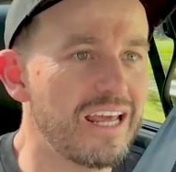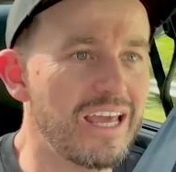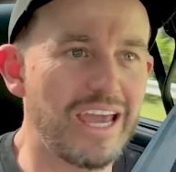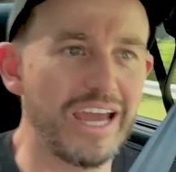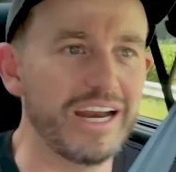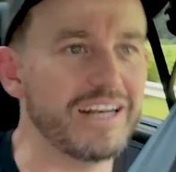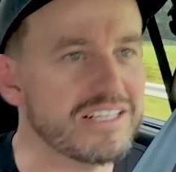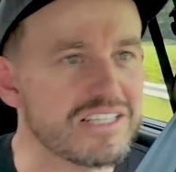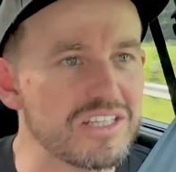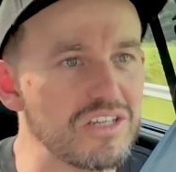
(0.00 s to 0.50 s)

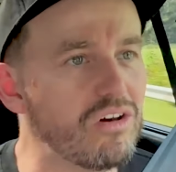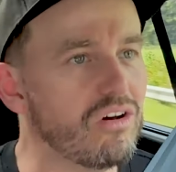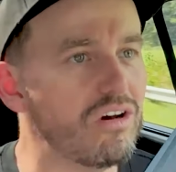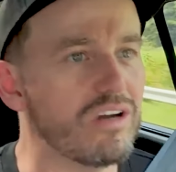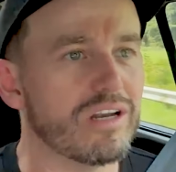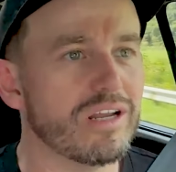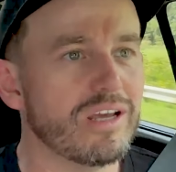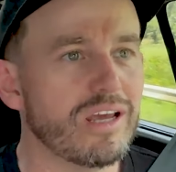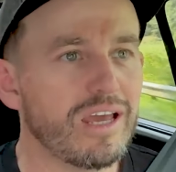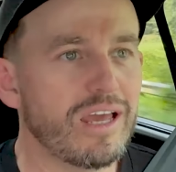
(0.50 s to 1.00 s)
It is
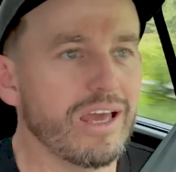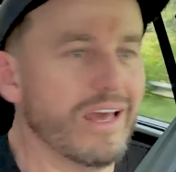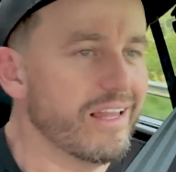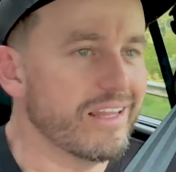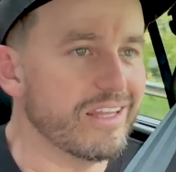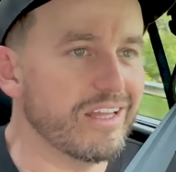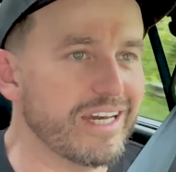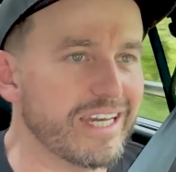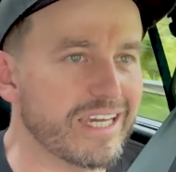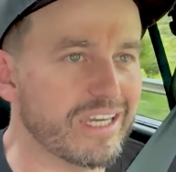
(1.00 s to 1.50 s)
not
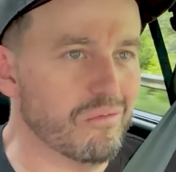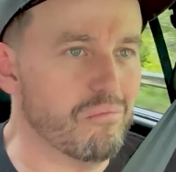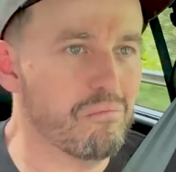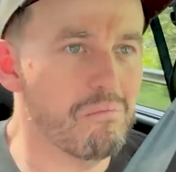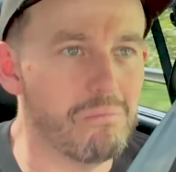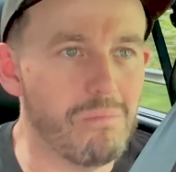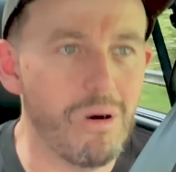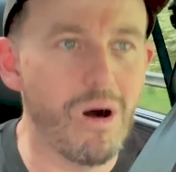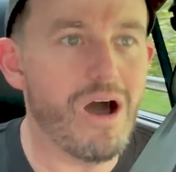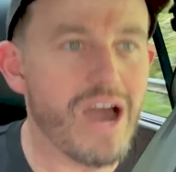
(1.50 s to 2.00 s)
like
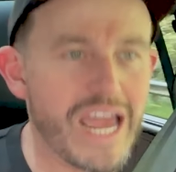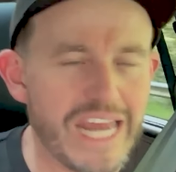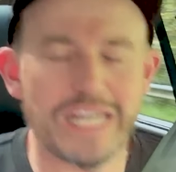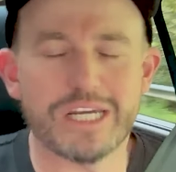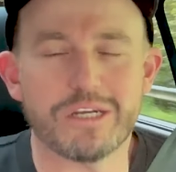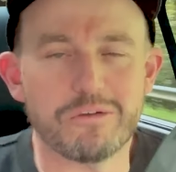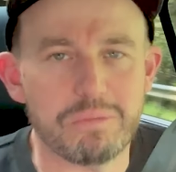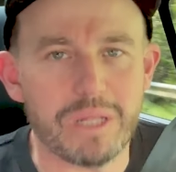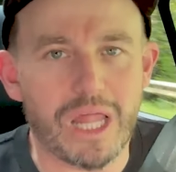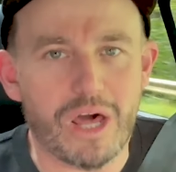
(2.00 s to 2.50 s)

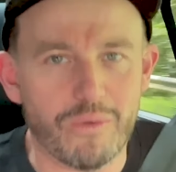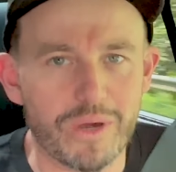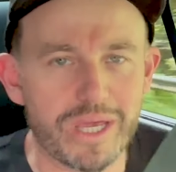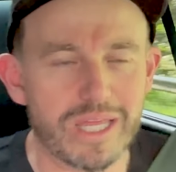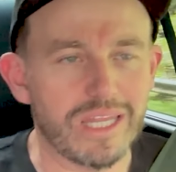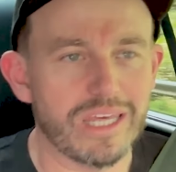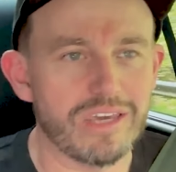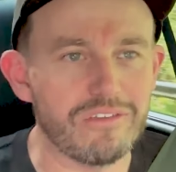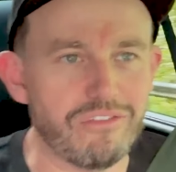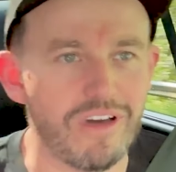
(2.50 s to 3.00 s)

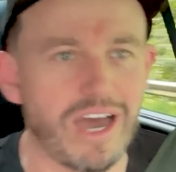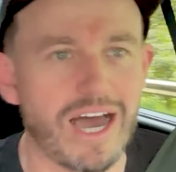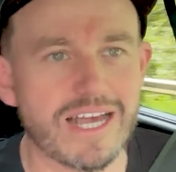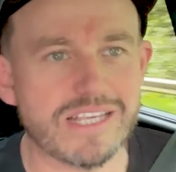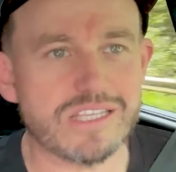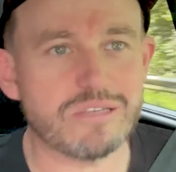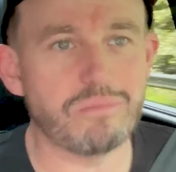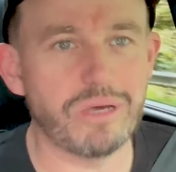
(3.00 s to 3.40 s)
mind-blowingly fast,